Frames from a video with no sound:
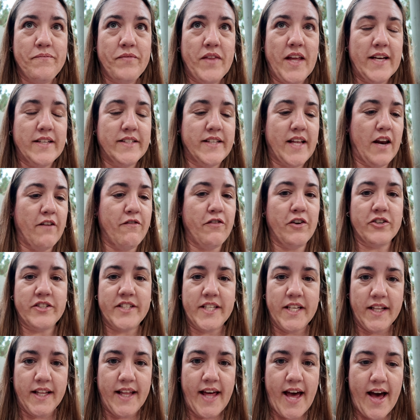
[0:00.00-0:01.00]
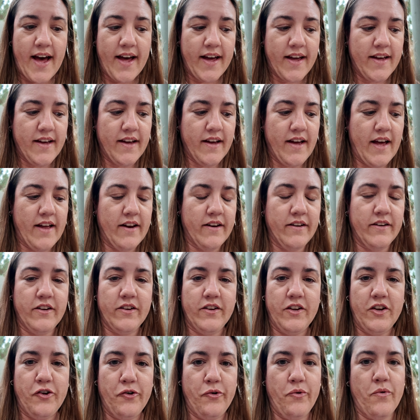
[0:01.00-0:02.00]
is that if you're celiac
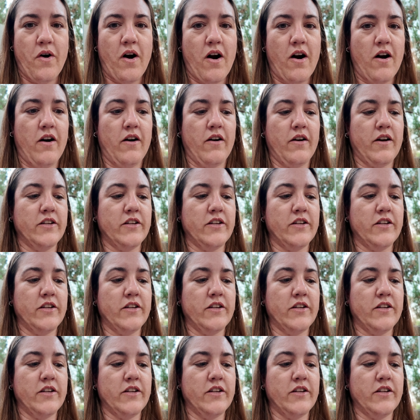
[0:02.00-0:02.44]
and you are